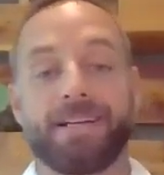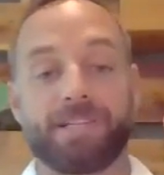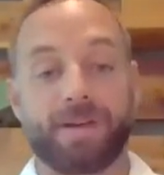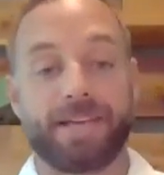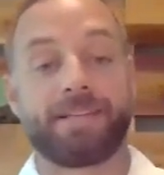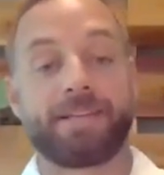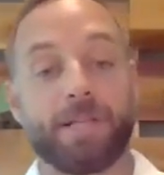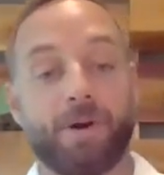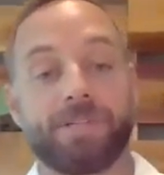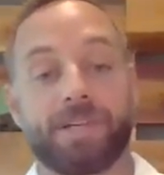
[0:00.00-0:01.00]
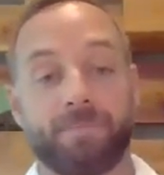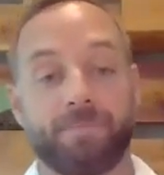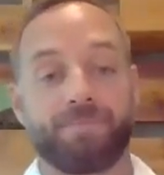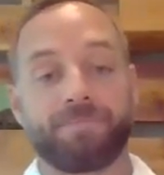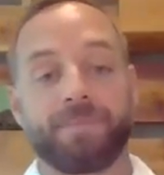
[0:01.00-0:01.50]
So in closing,
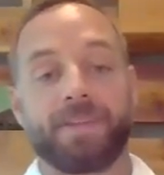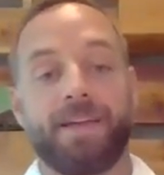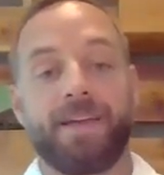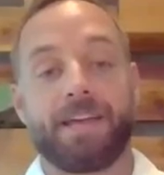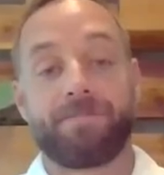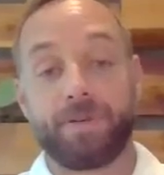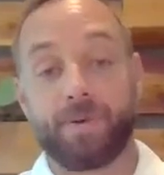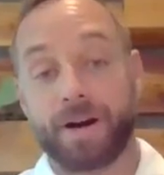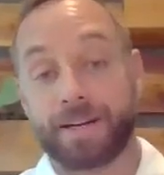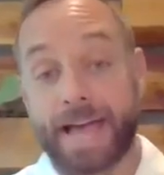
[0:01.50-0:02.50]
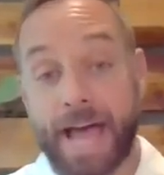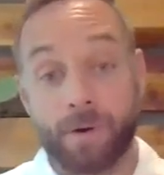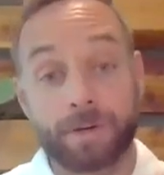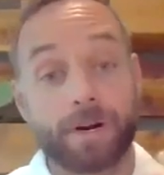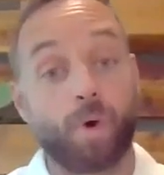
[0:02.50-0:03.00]
if you are
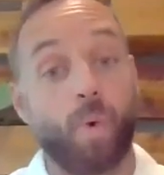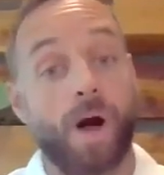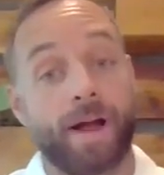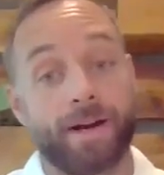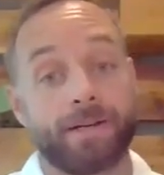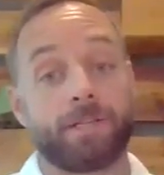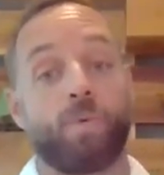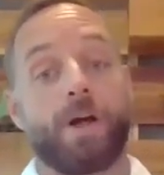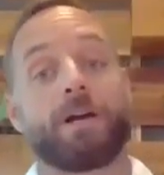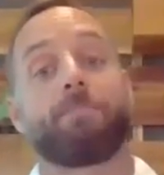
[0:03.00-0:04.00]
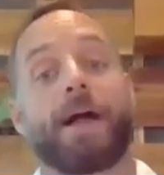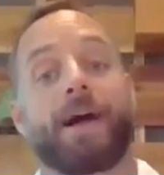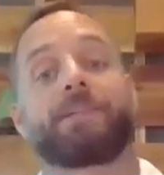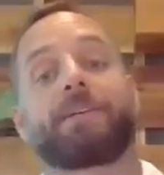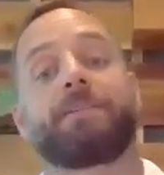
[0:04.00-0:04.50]
now required to wear a
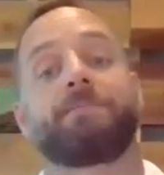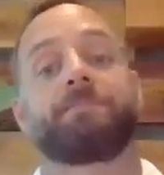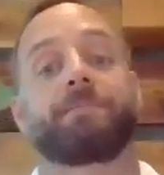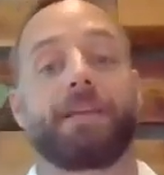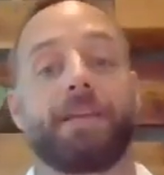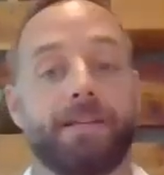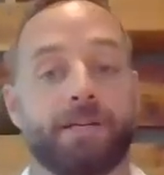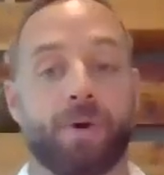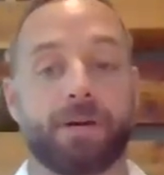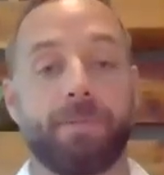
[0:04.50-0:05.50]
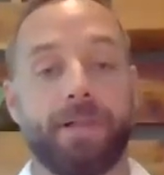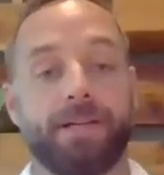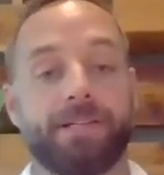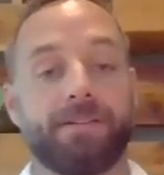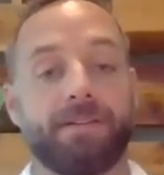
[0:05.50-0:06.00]
mask in your
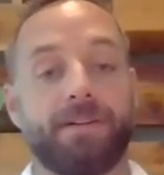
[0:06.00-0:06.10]
workplace,